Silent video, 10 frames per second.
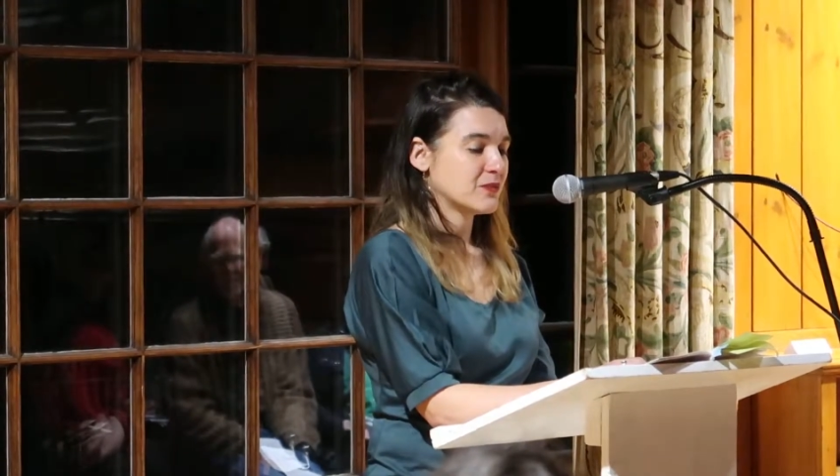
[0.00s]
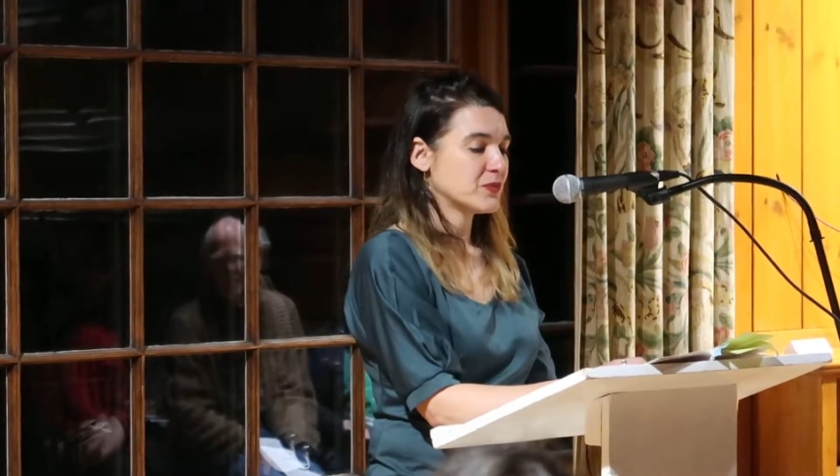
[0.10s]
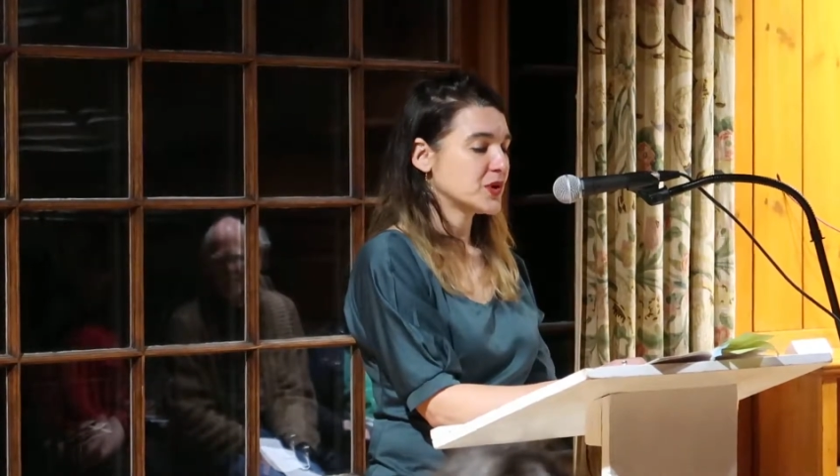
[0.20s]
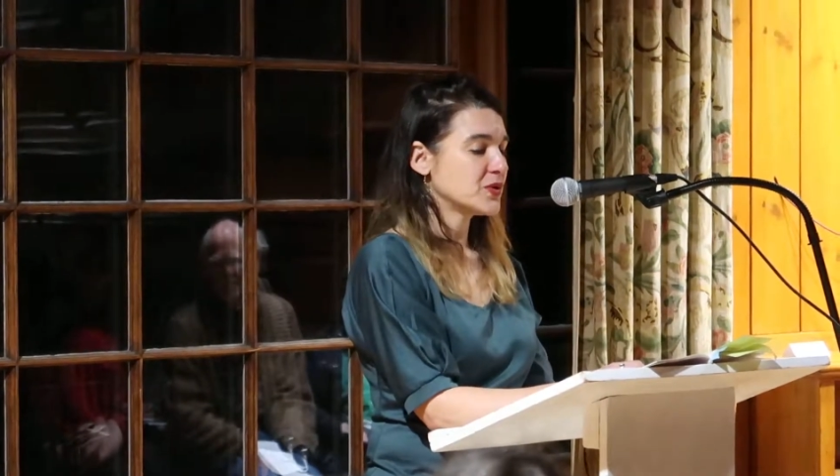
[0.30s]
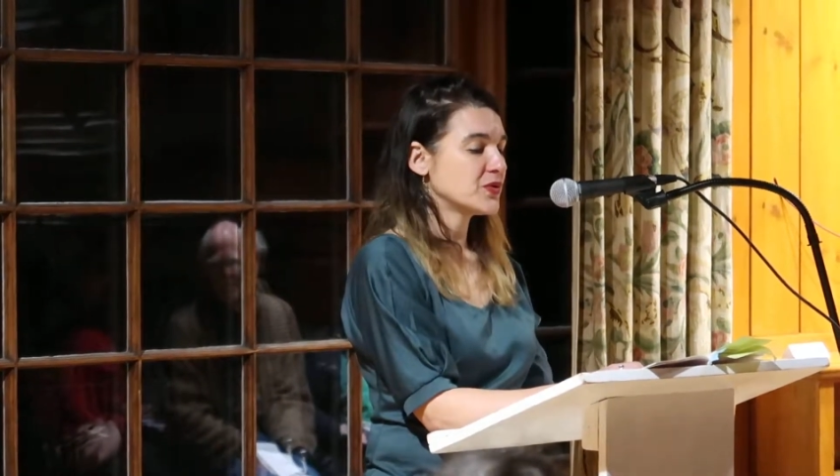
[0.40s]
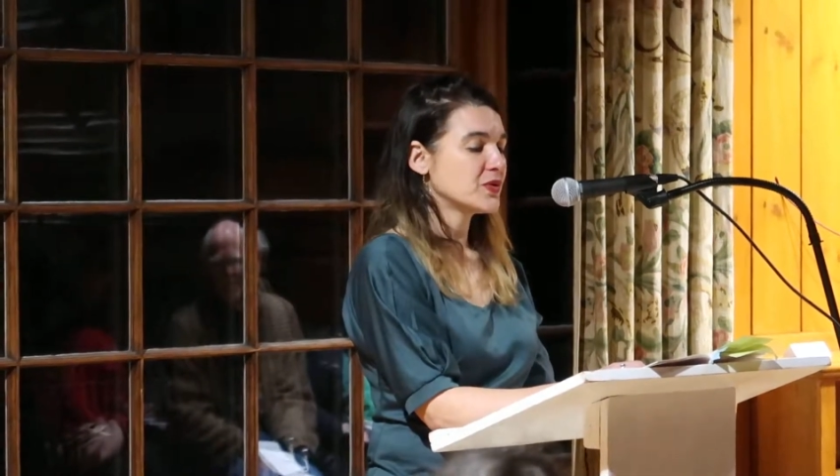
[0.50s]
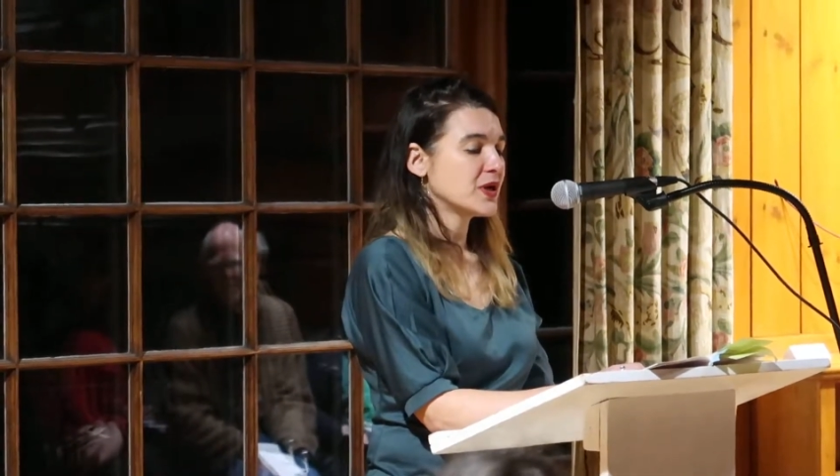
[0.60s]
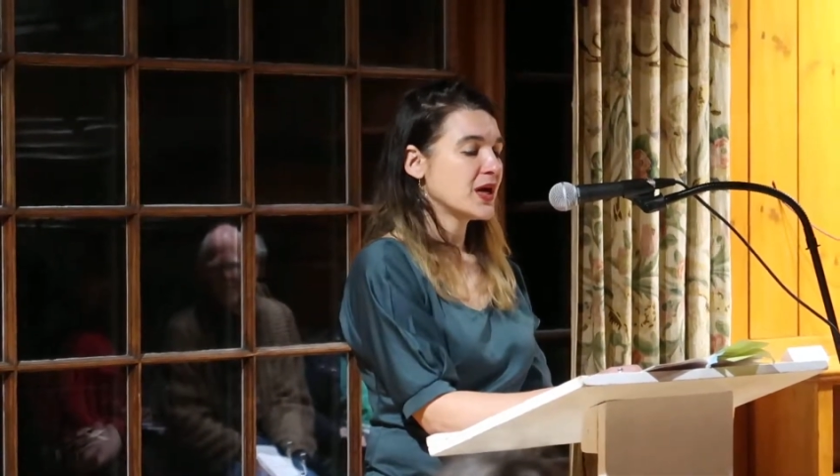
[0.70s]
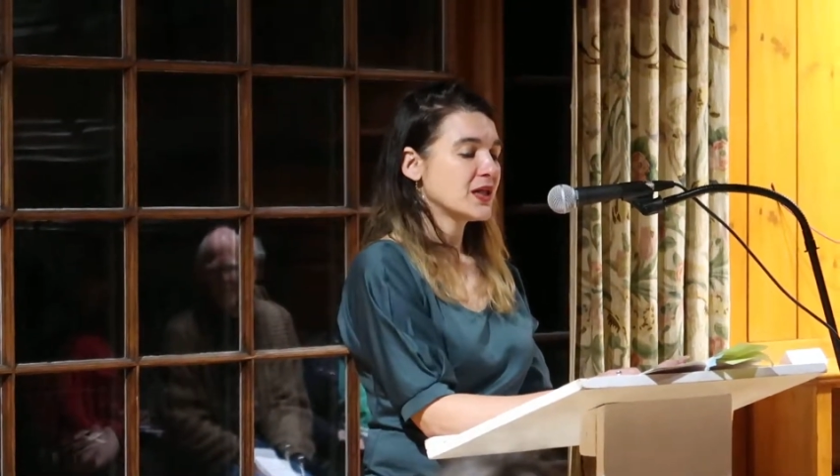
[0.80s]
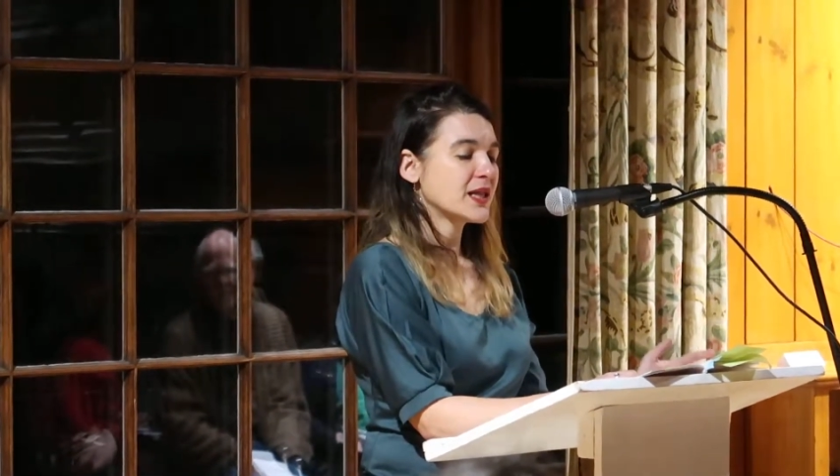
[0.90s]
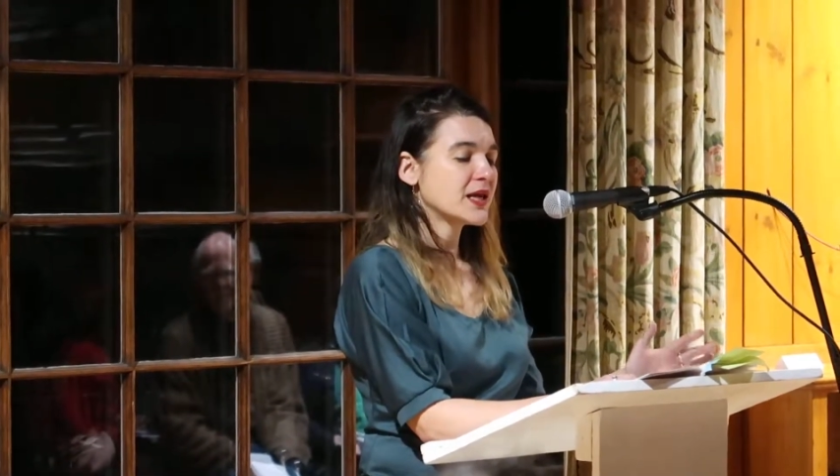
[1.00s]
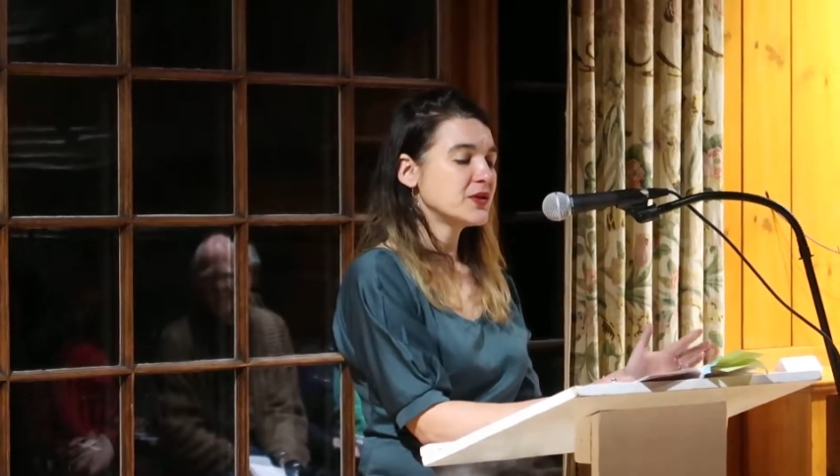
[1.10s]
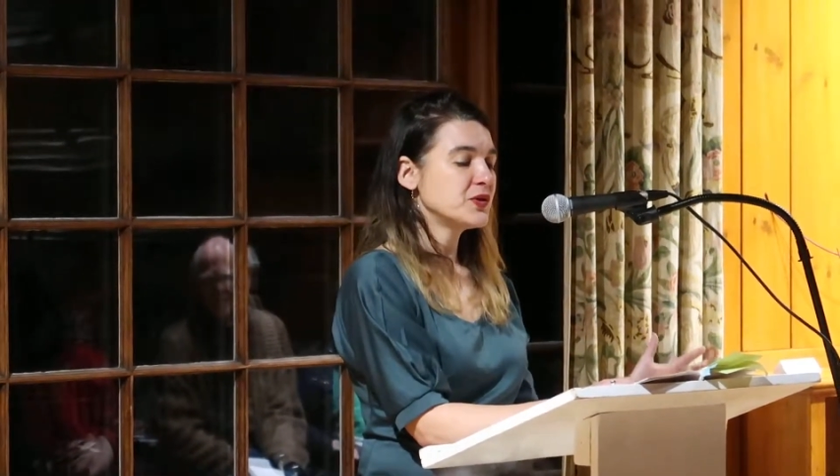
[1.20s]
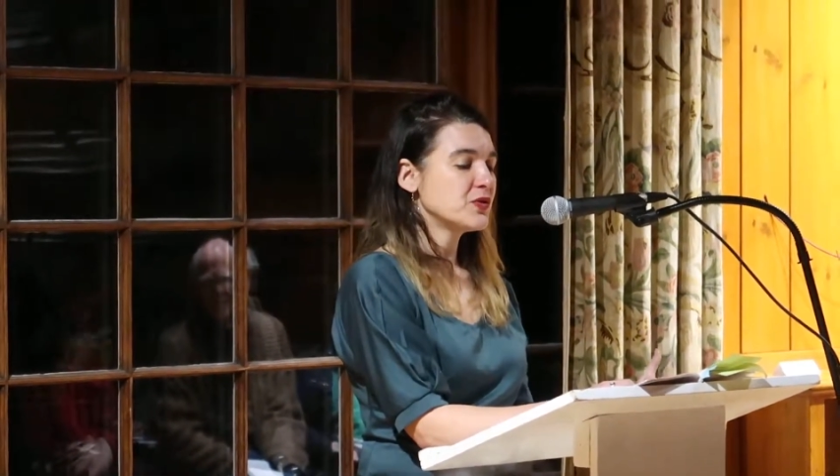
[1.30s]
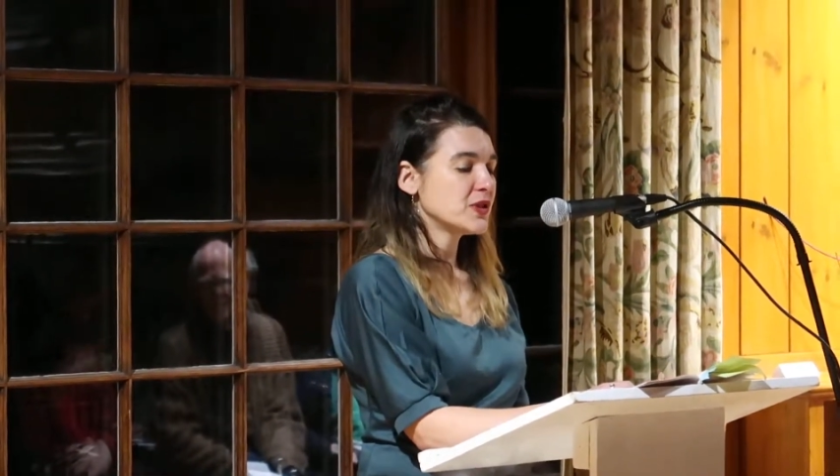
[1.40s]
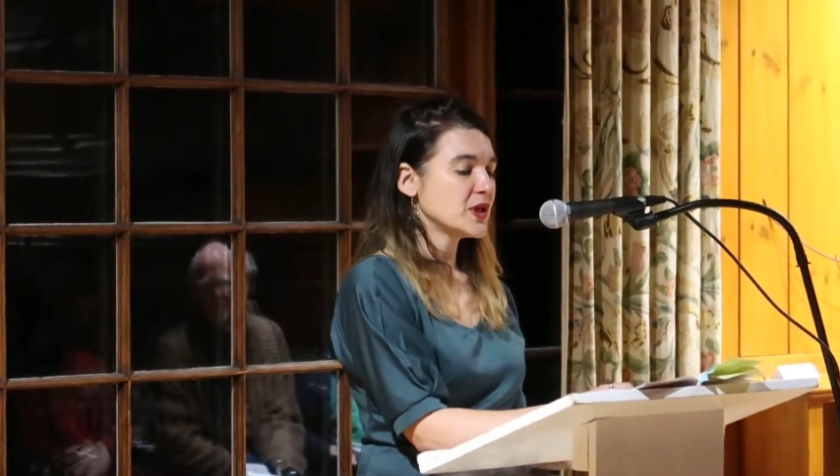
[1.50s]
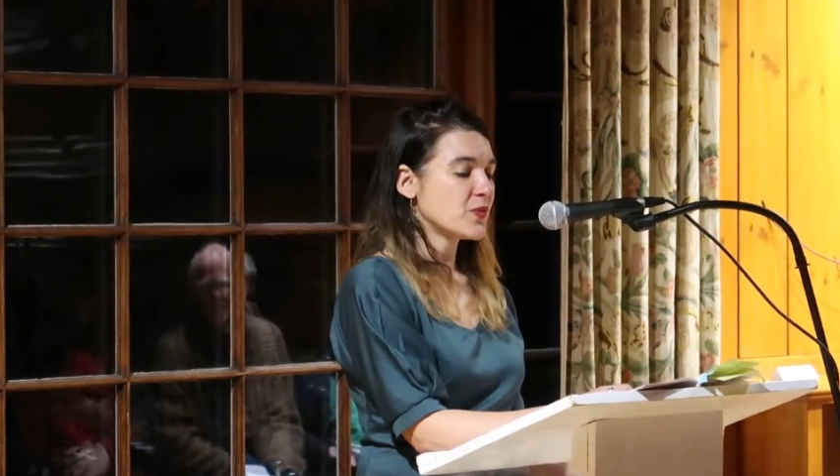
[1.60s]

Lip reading: Blue, like a newly